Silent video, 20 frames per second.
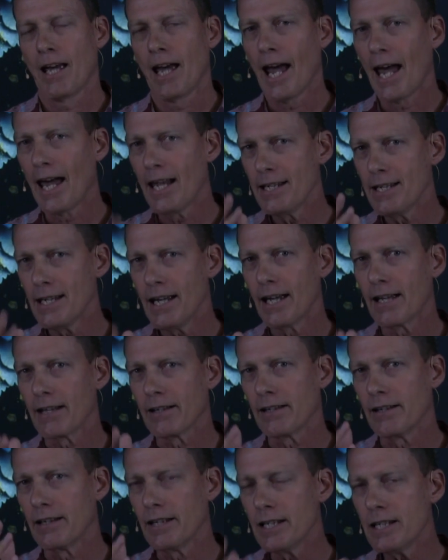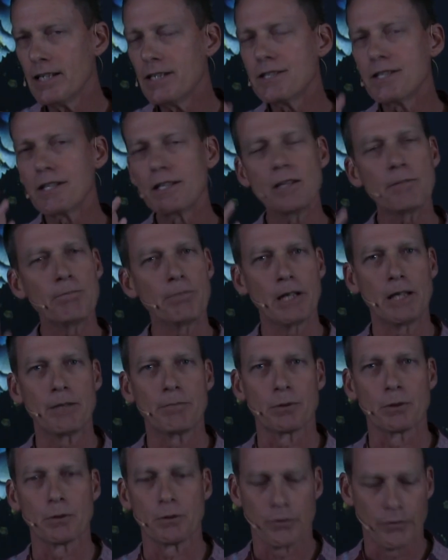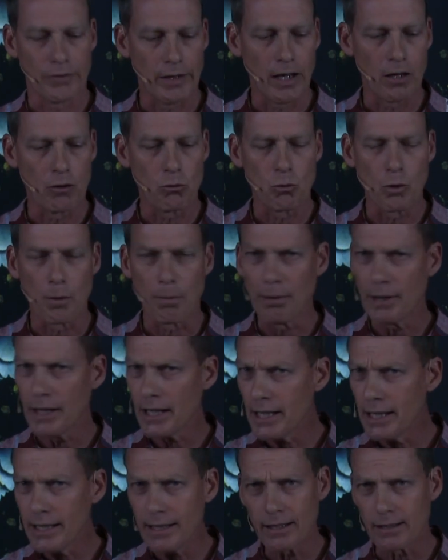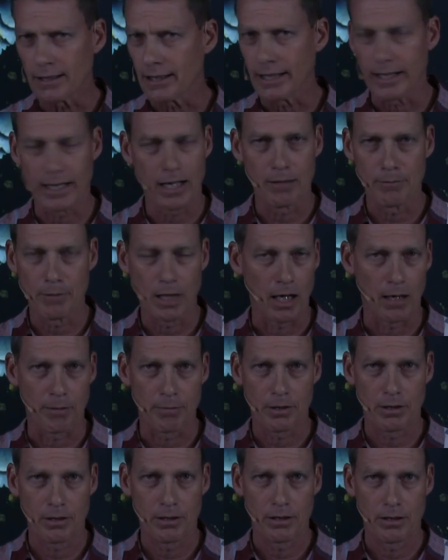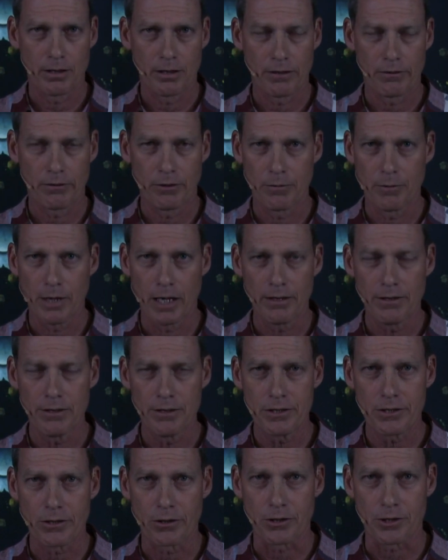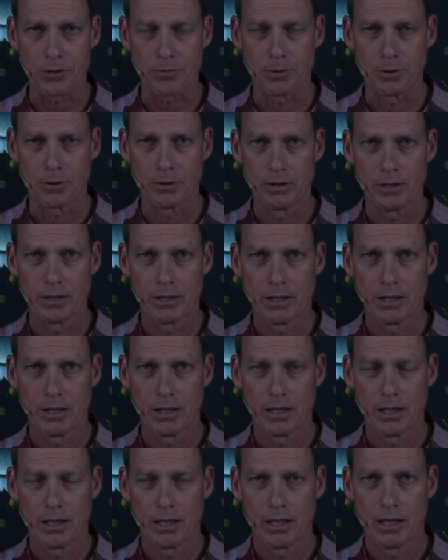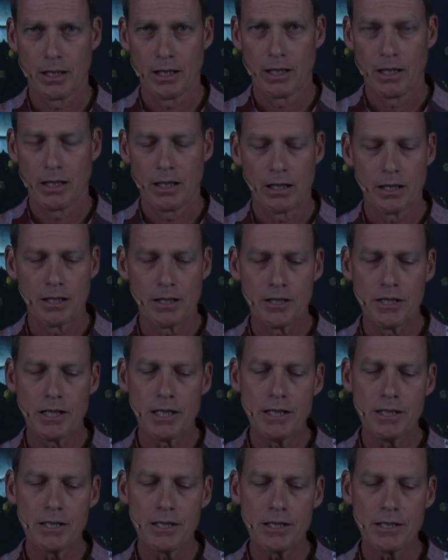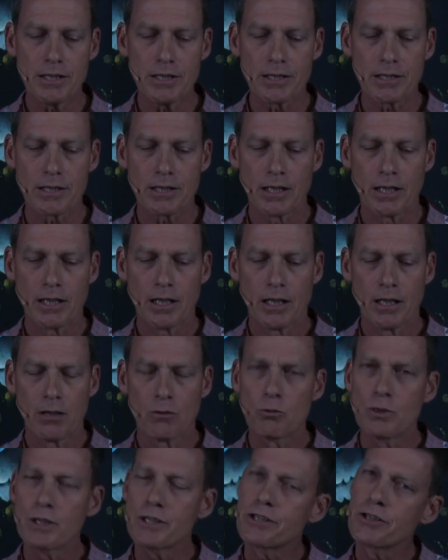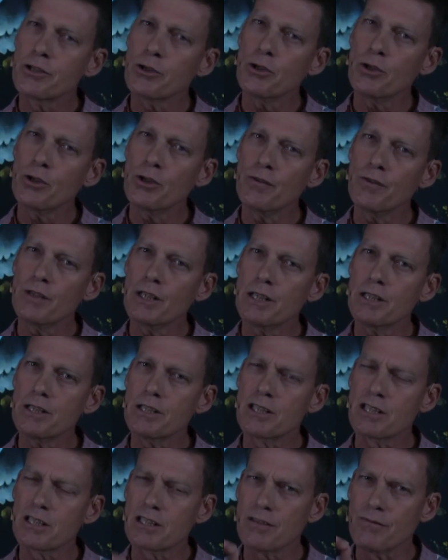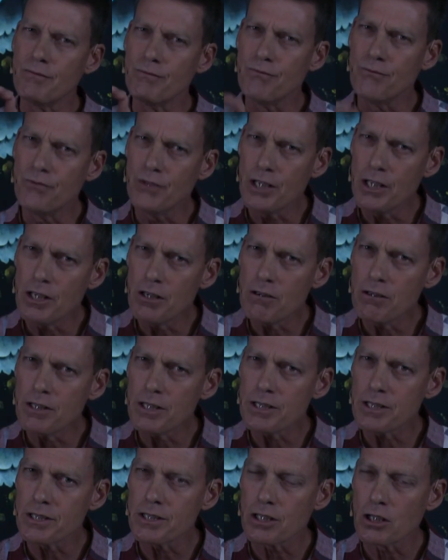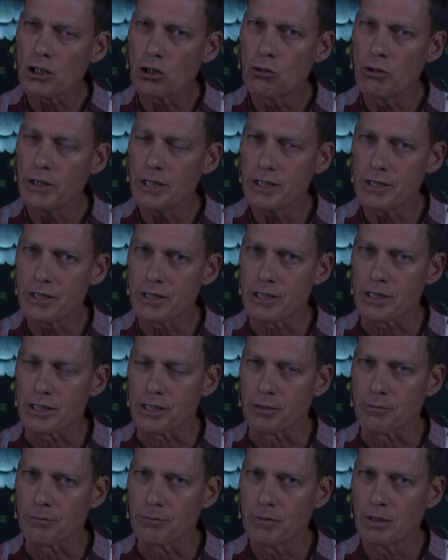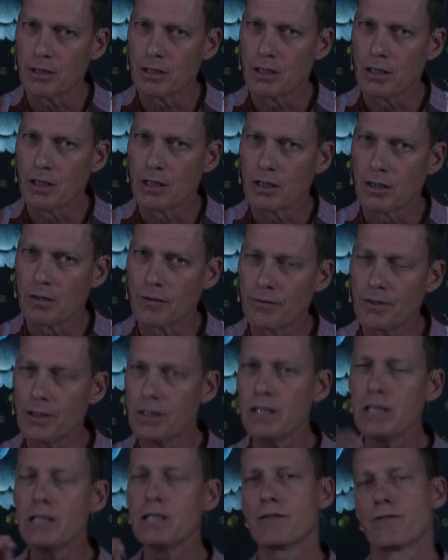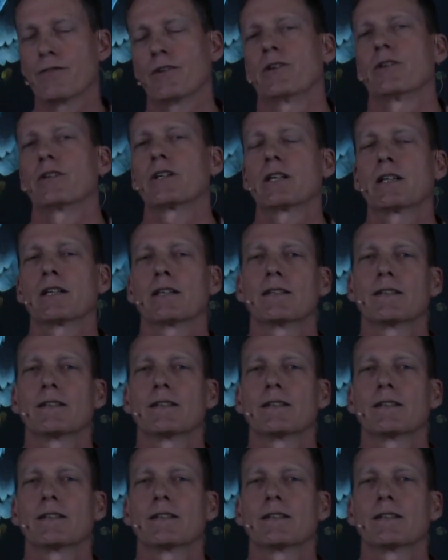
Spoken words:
And yet, these are the people that repeatedly come up through Matthew's gospel that Jesus reserved his severest criticism for these folk.